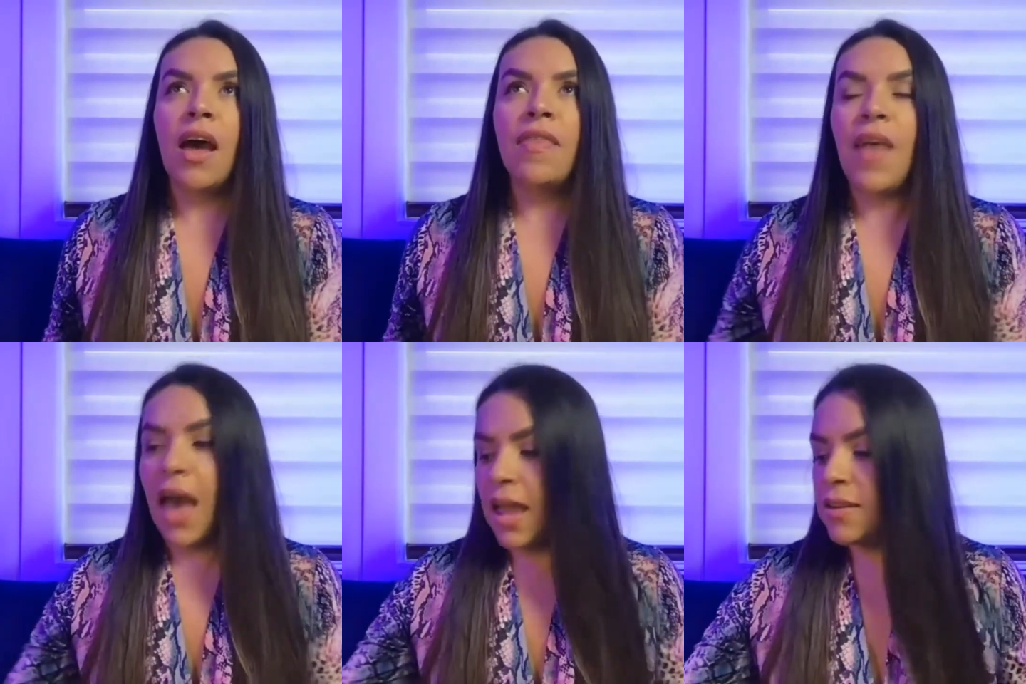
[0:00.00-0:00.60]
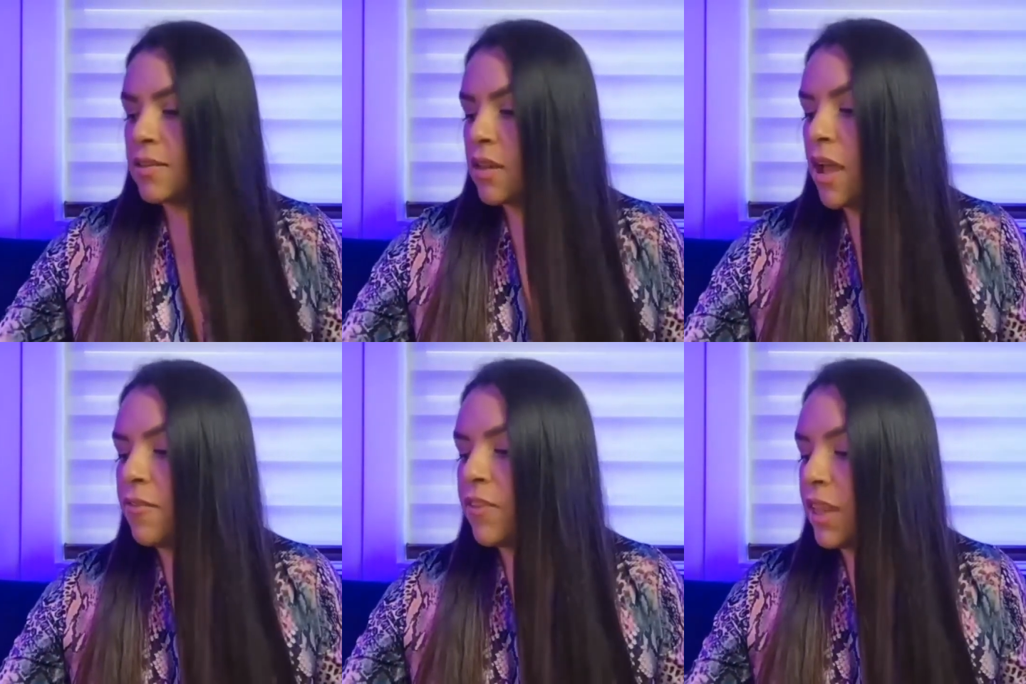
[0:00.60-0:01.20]
that
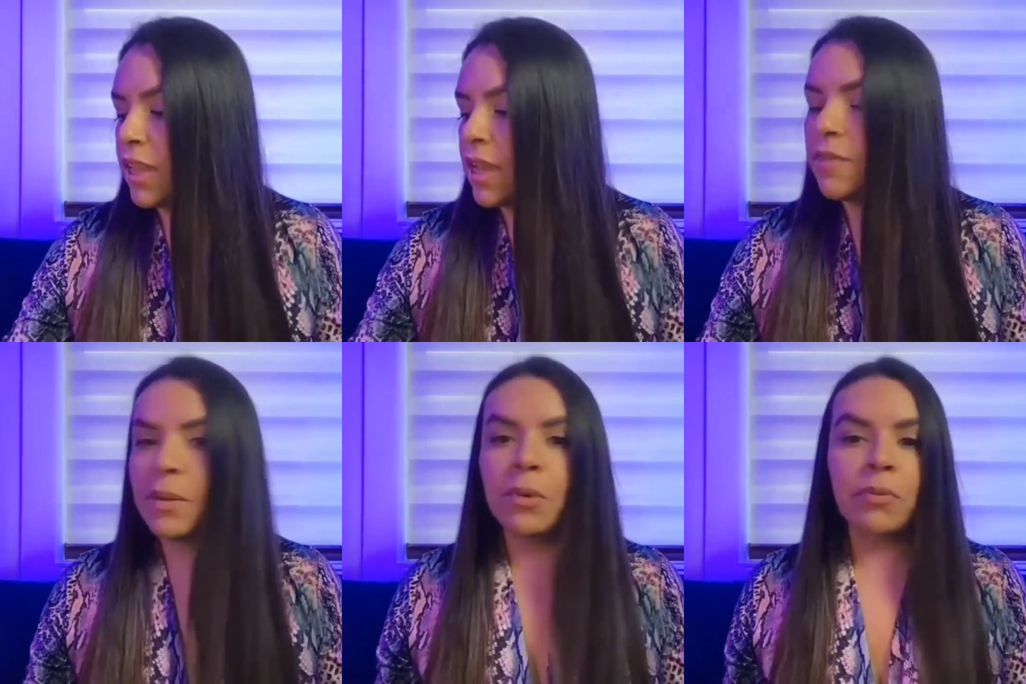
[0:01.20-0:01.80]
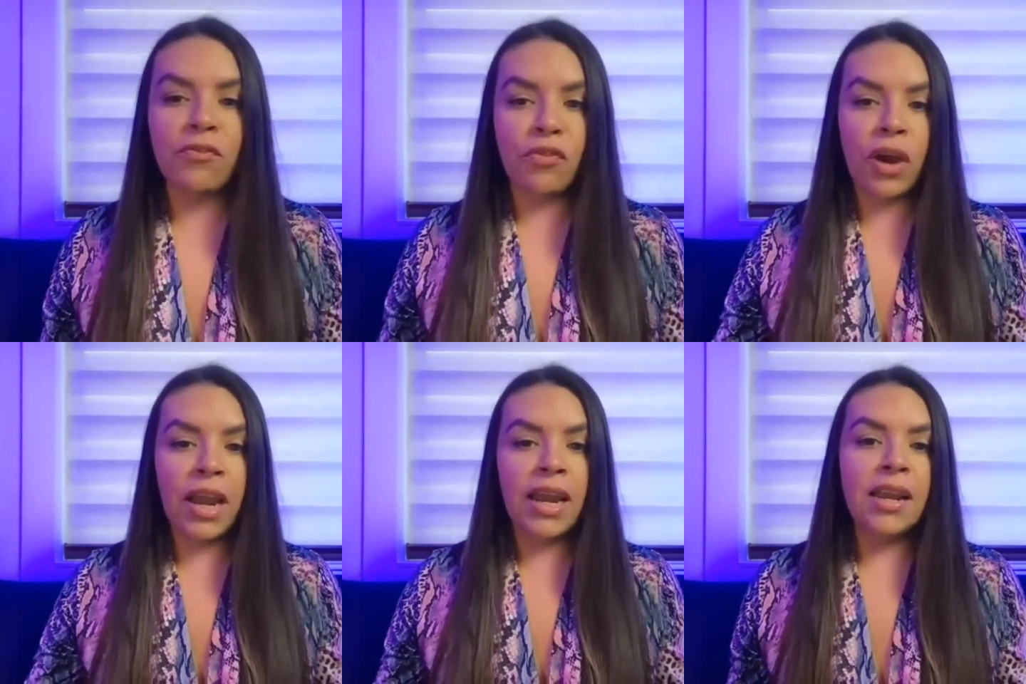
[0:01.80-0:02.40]
a feeling of I'm
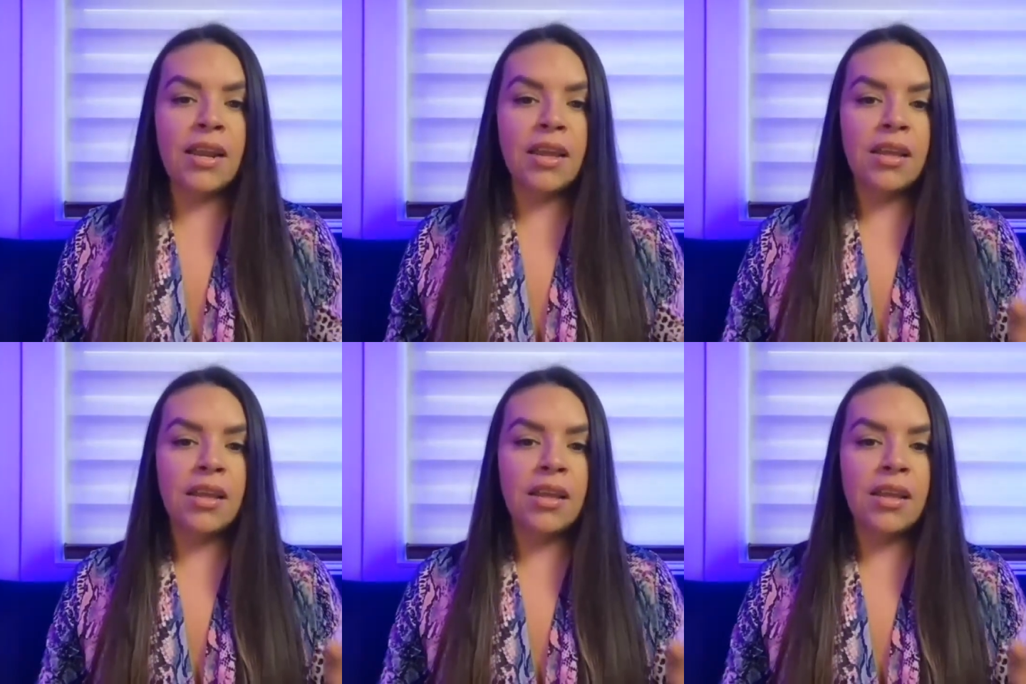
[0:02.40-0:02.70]
afraid